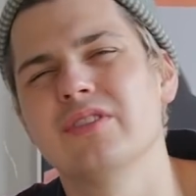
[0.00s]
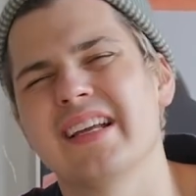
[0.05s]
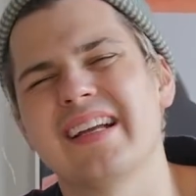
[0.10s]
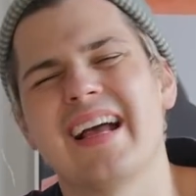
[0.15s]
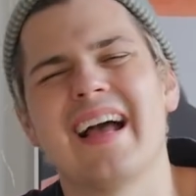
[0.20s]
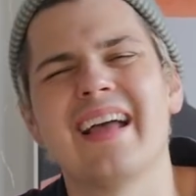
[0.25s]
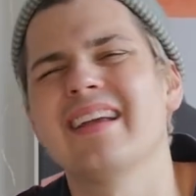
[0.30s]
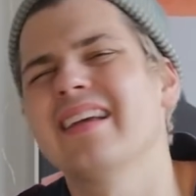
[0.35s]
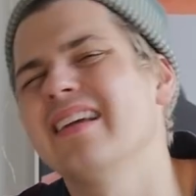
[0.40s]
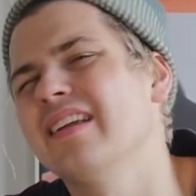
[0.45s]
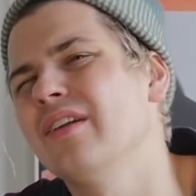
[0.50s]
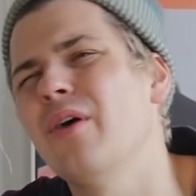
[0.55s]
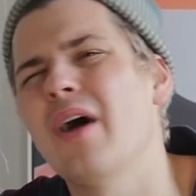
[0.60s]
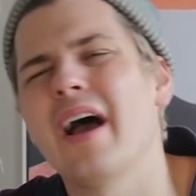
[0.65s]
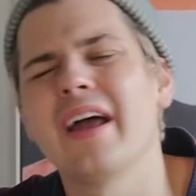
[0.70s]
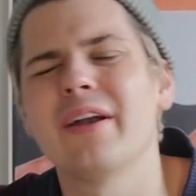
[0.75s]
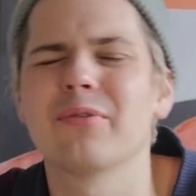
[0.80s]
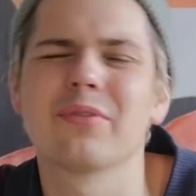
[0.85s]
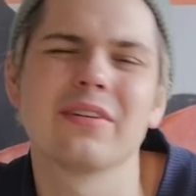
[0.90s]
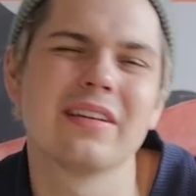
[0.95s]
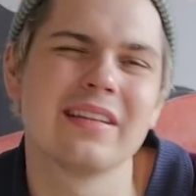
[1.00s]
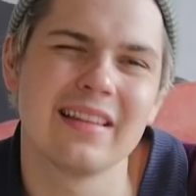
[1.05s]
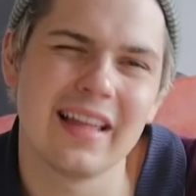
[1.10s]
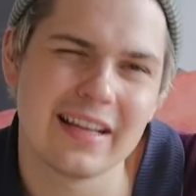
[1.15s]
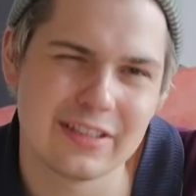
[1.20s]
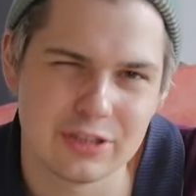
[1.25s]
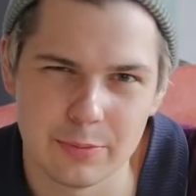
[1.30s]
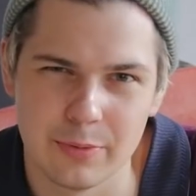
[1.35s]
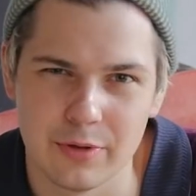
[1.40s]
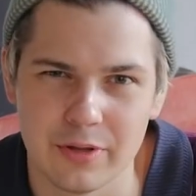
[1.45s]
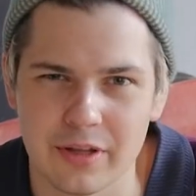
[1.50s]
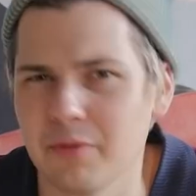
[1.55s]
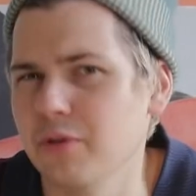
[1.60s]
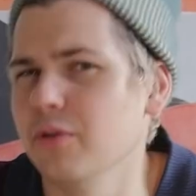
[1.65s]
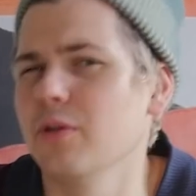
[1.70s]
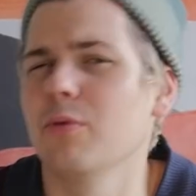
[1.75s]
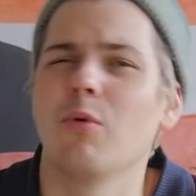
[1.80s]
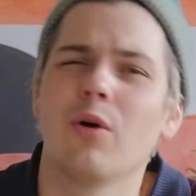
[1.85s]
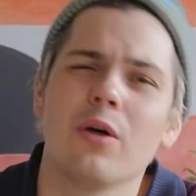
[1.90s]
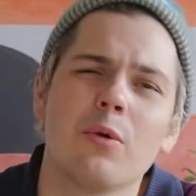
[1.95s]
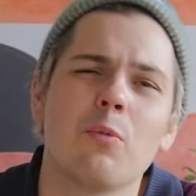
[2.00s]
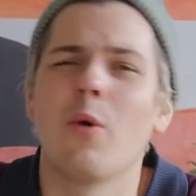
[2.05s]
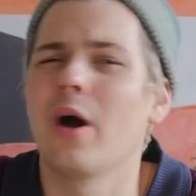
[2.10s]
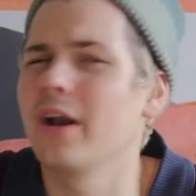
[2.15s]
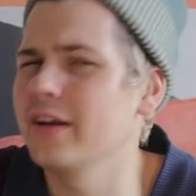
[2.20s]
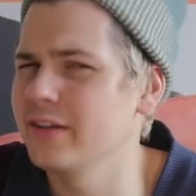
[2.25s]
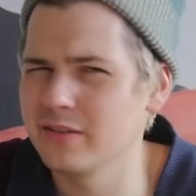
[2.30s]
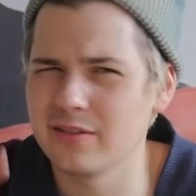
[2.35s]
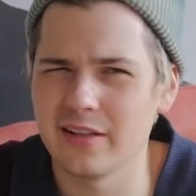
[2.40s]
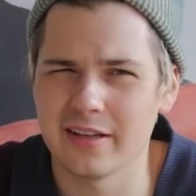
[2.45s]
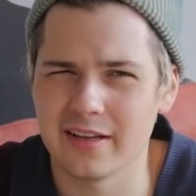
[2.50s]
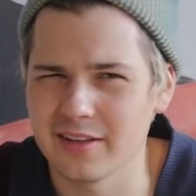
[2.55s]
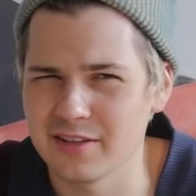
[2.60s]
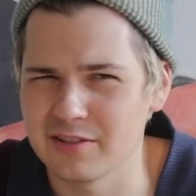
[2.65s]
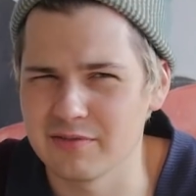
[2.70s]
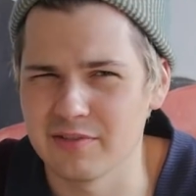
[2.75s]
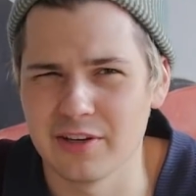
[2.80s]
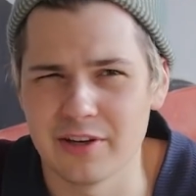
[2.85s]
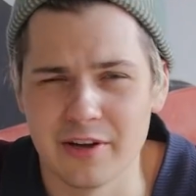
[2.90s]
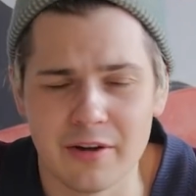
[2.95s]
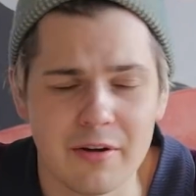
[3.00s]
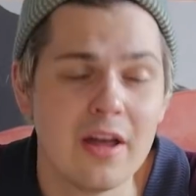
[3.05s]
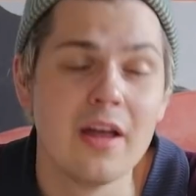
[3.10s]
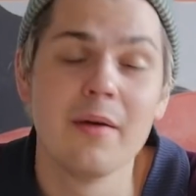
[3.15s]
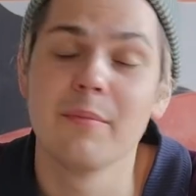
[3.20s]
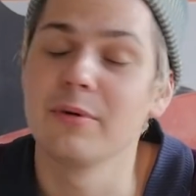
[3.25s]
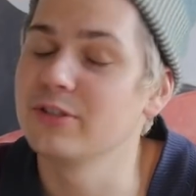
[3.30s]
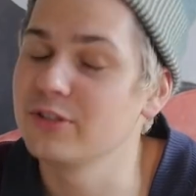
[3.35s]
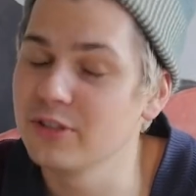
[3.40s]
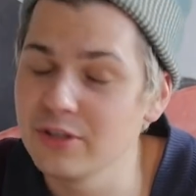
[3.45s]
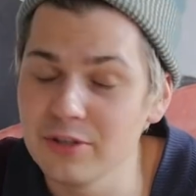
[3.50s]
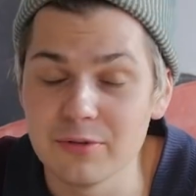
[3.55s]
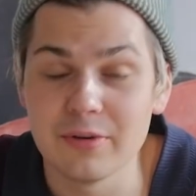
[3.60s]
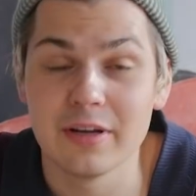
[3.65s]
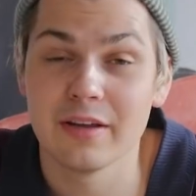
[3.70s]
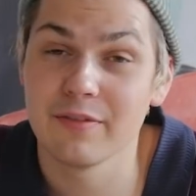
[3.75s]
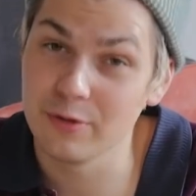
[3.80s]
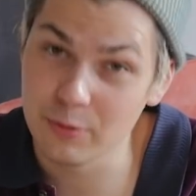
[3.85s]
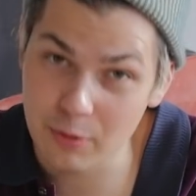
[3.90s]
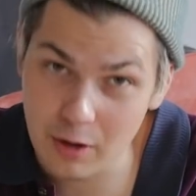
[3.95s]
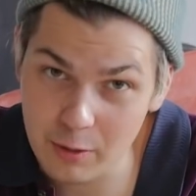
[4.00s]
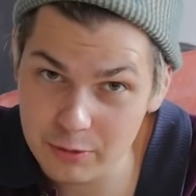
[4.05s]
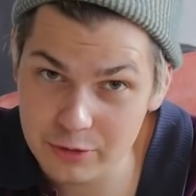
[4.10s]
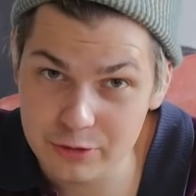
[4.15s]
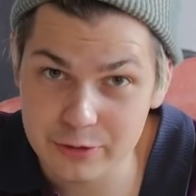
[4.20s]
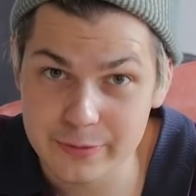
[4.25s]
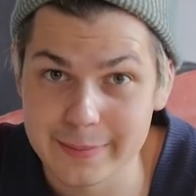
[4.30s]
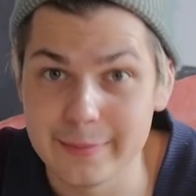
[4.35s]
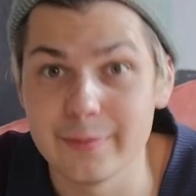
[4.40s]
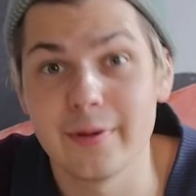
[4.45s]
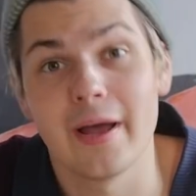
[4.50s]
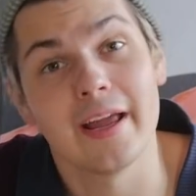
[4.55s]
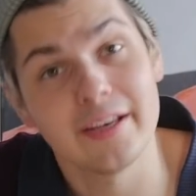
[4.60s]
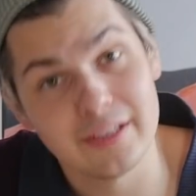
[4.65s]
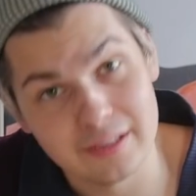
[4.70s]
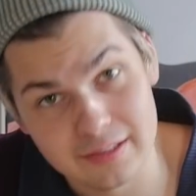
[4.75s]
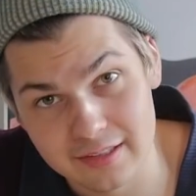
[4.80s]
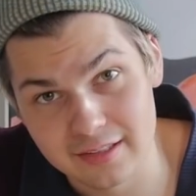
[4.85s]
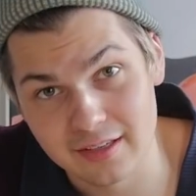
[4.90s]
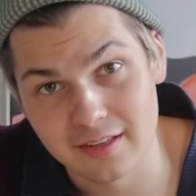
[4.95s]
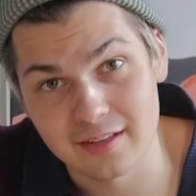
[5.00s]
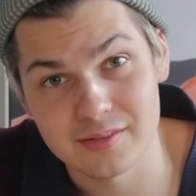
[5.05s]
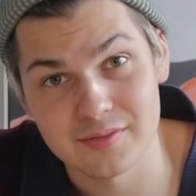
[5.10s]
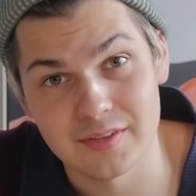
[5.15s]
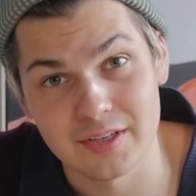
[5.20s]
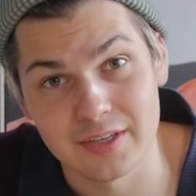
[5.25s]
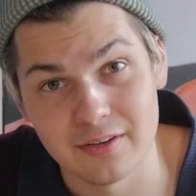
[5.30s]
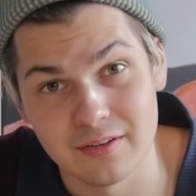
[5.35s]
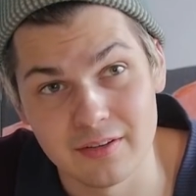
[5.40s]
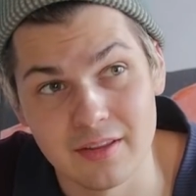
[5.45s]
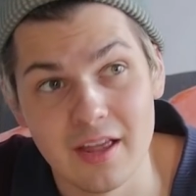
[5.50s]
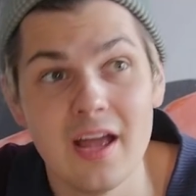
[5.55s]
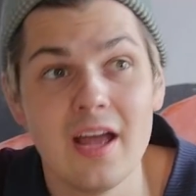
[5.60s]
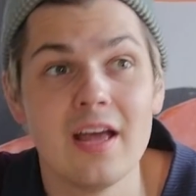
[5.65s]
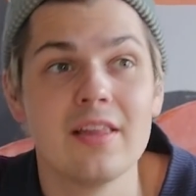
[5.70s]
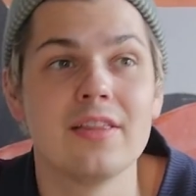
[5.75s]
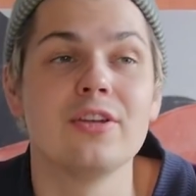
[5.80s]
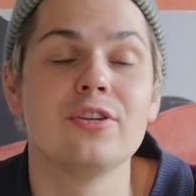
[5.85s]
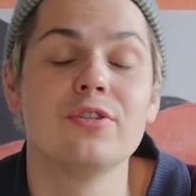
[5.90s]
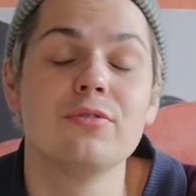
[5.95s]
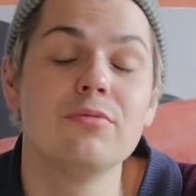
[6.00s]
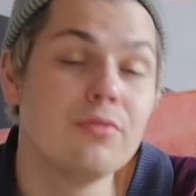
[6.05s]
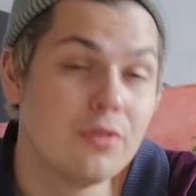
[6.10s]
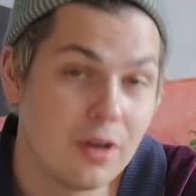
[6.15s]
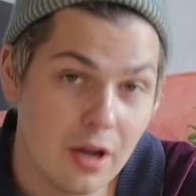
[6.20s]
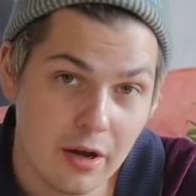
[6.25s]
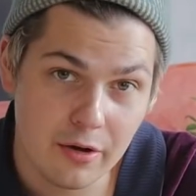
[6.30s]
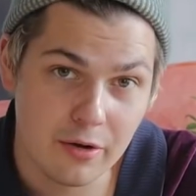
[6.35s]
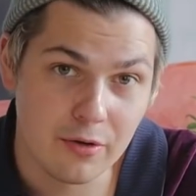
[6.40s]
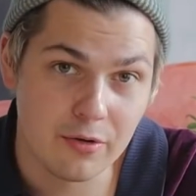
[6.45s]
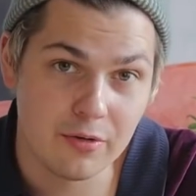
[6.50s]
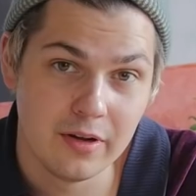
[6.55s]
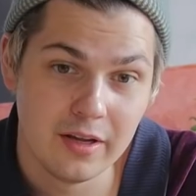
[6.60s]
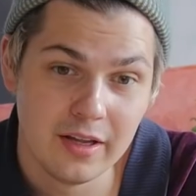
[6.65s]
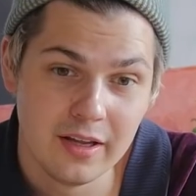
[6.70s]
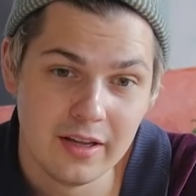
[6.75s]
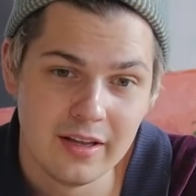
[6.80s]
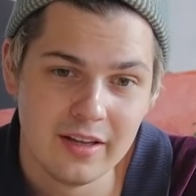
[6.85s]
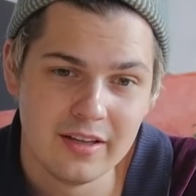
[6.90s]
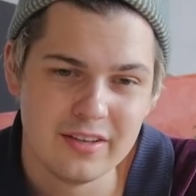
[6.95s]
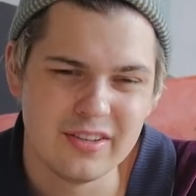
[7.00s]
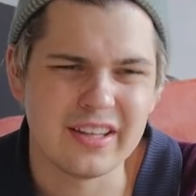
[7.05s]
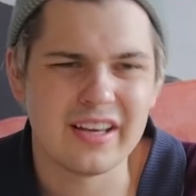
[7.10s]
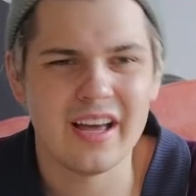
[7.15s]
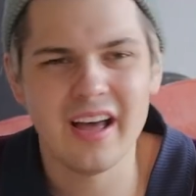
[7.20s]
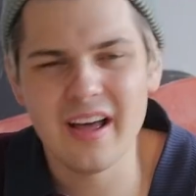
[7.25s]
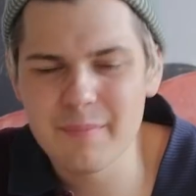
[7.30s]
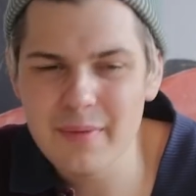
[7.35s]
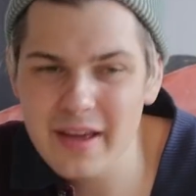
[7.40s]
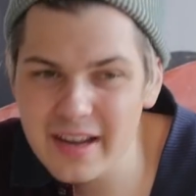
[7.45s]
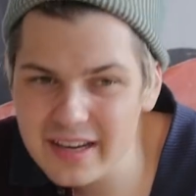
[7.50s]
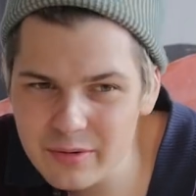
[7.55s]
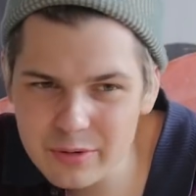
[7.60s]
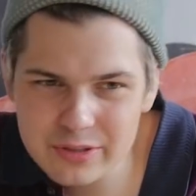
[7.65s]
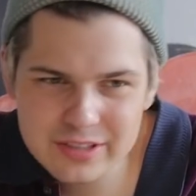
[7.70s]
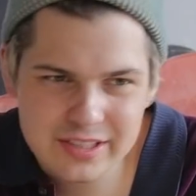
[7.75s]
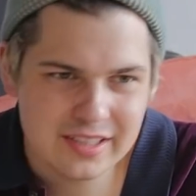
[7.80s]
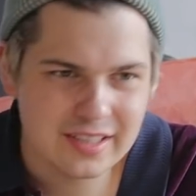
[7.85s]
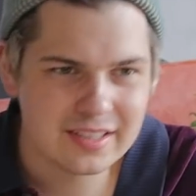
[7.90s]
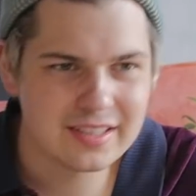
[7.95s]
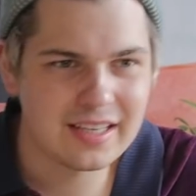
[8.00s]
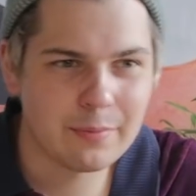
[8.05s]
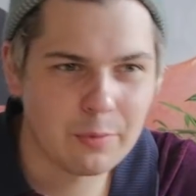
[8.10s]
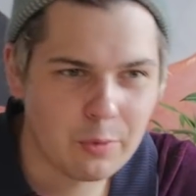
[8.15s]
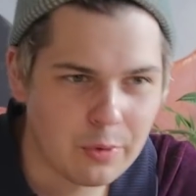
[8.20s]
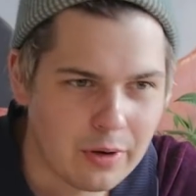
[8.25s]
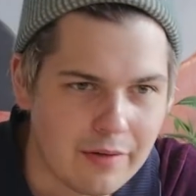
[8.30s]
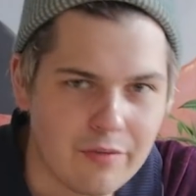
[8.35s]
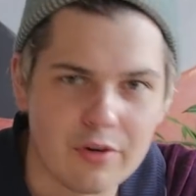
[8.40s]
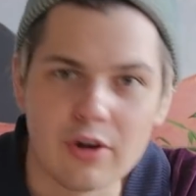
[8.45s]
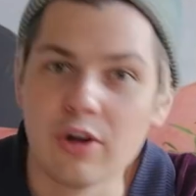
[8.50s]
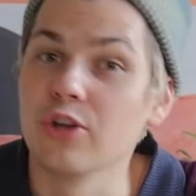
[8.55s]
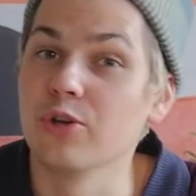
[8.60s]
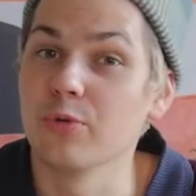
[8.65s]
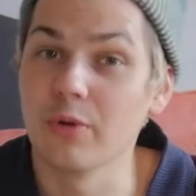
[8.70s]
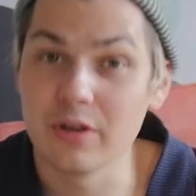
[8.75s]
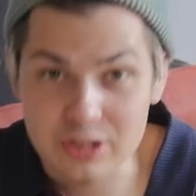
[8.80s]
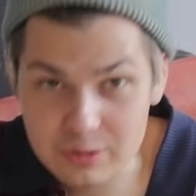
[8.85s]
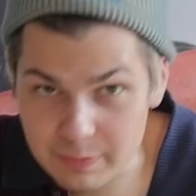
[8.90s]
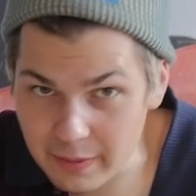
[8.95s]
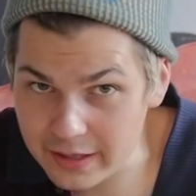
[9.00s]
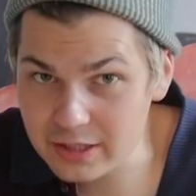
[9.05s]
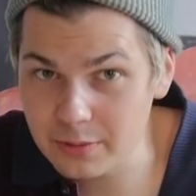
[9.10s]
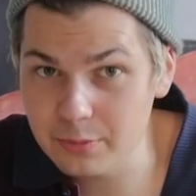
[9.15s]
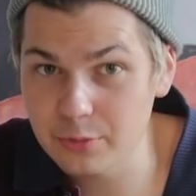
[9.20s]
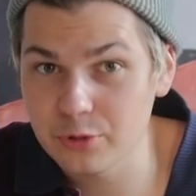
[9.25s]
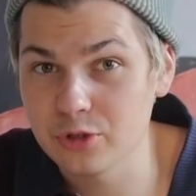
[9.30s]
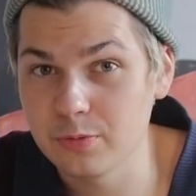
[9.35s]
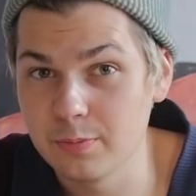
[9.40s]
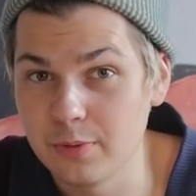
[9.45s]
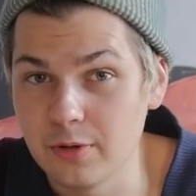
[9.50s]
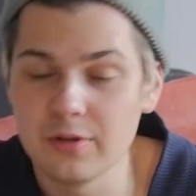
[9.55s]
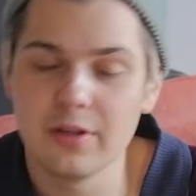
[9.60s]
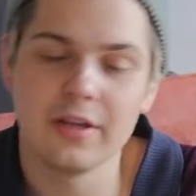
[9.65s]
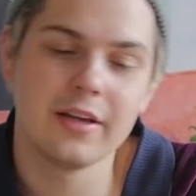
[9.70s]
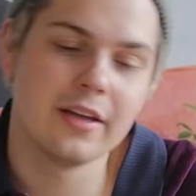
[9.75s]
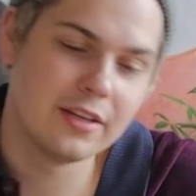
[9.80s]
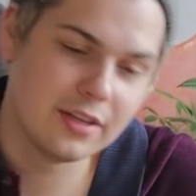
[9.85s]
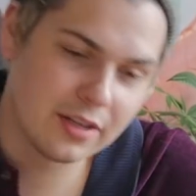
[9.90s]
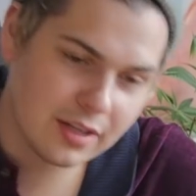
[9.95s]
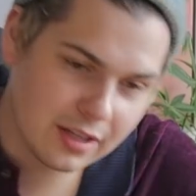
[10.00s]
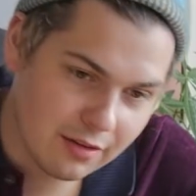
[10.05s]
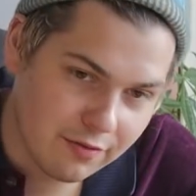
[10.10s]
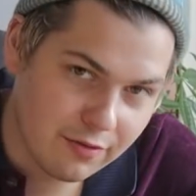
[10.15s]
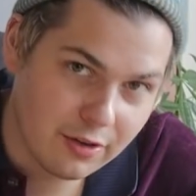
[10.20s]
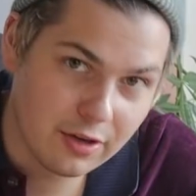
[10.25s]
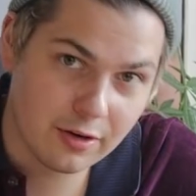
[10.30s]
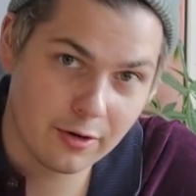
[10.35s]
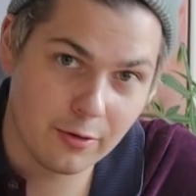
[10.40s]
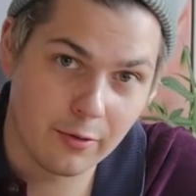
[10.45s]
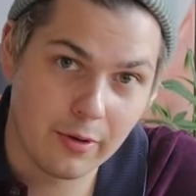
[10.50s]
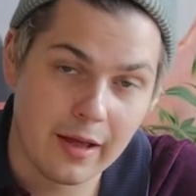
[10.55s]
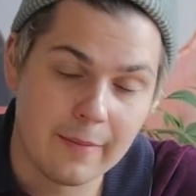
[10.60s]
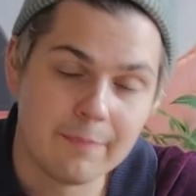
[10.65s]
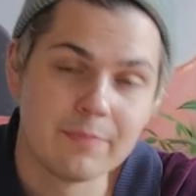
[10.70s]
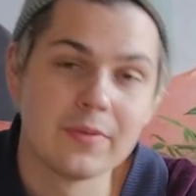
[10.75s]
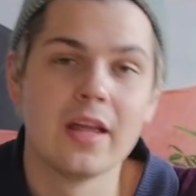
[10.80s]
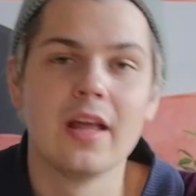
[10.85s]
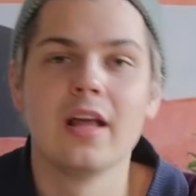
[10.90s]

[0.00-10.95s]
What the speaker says: like, I don't really like Chipotle, well, then one, why did you click on this video? But two, if you are one of those people and you click on this video, then you're like, oh man, it always tastes the same or whatever. You wanna spice up your Chipotle, you get the vinaigrette.